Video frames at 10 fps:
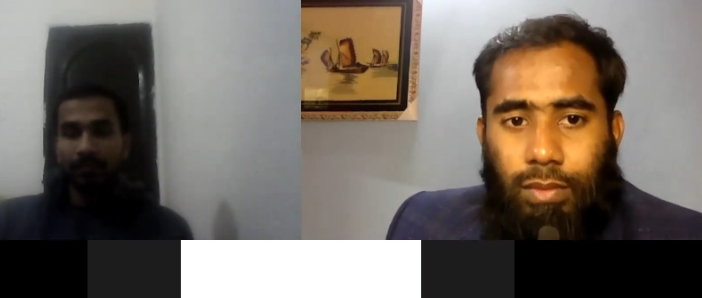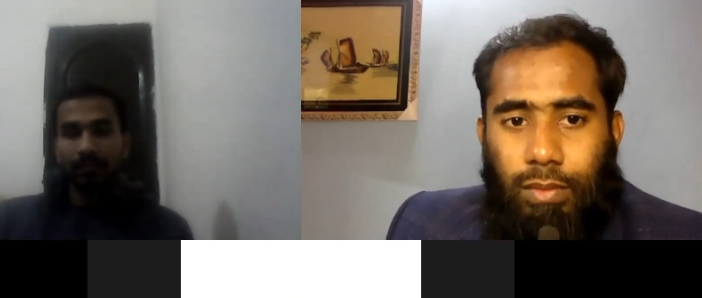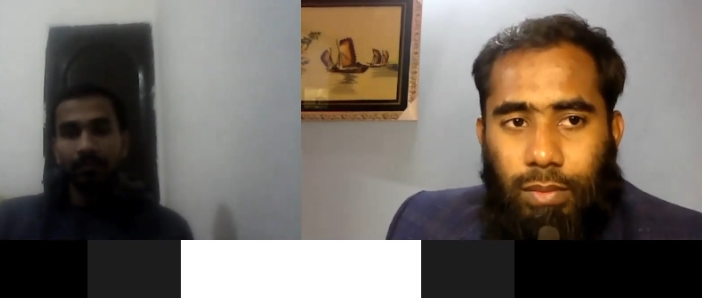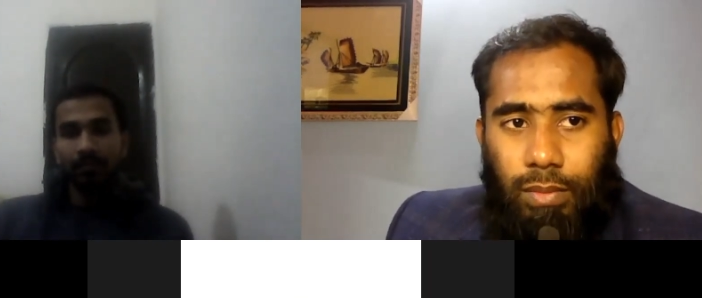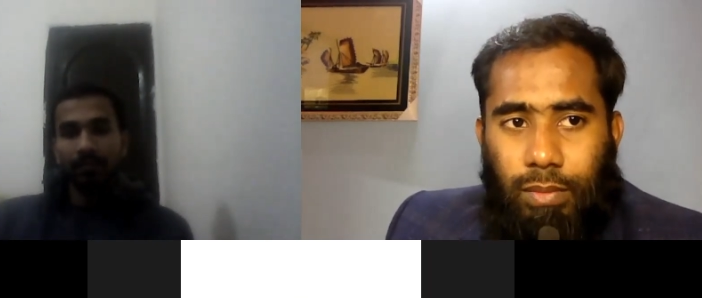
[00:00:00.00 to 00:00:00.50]

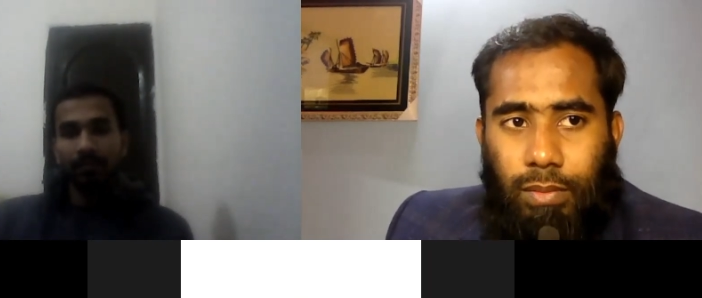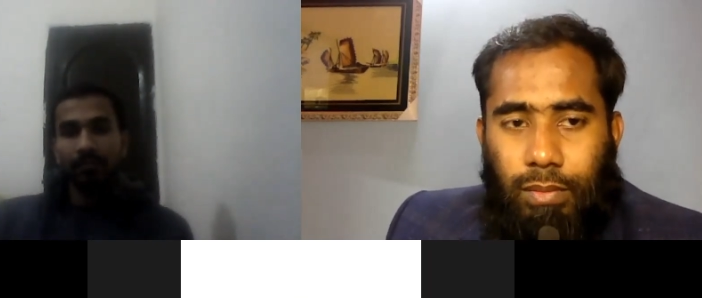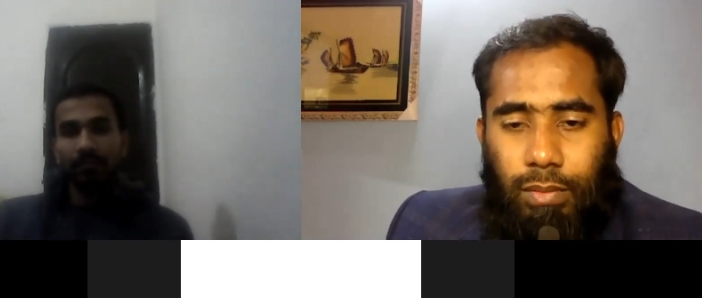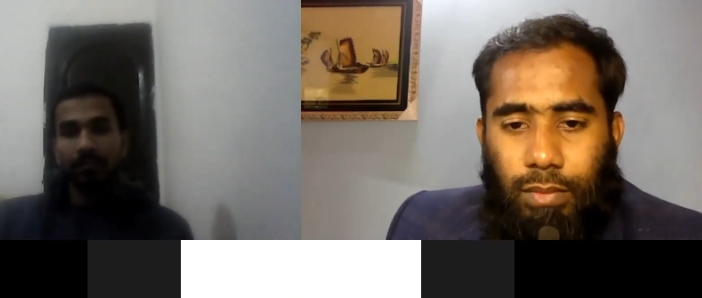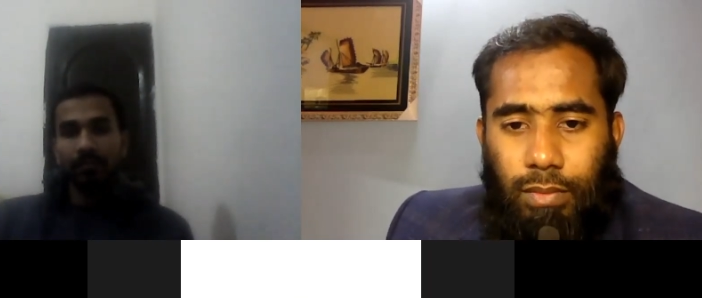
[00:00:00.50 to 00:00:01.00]

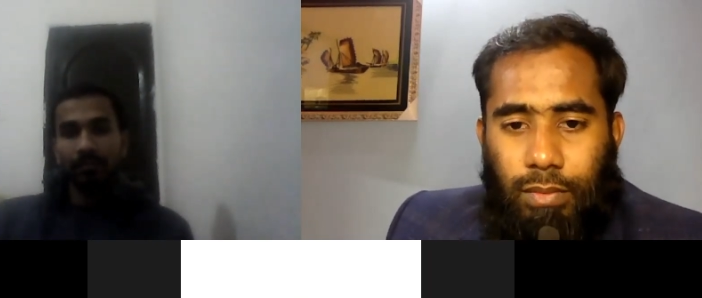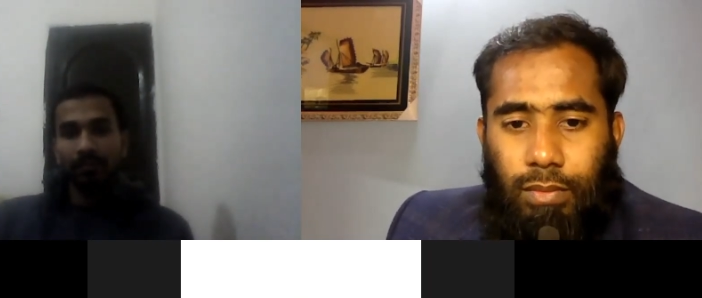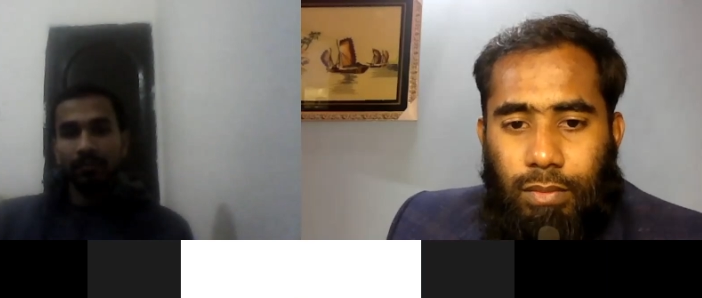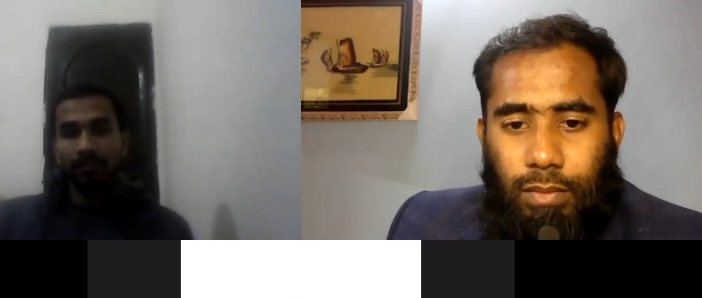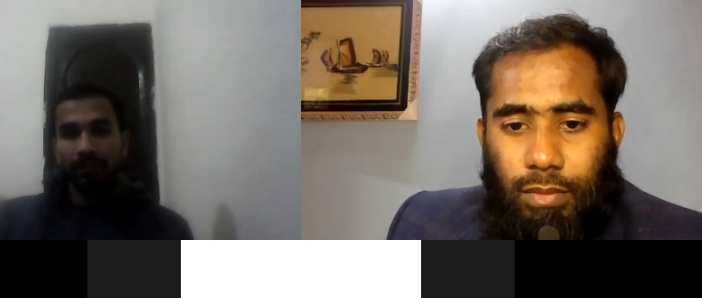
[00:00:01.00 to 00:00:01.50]

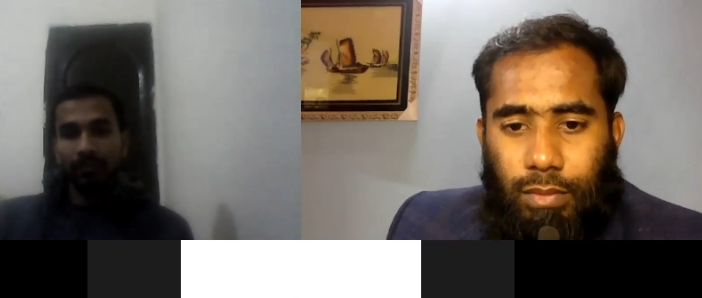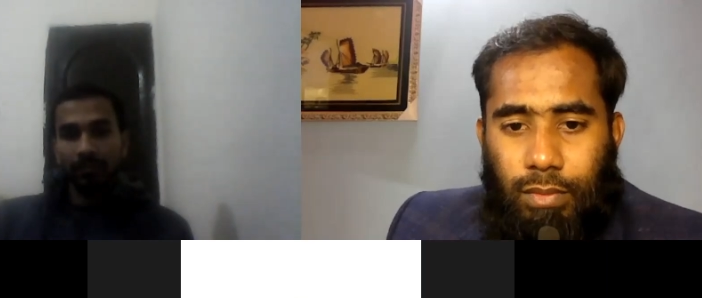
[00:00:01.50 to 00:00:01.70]
(silence)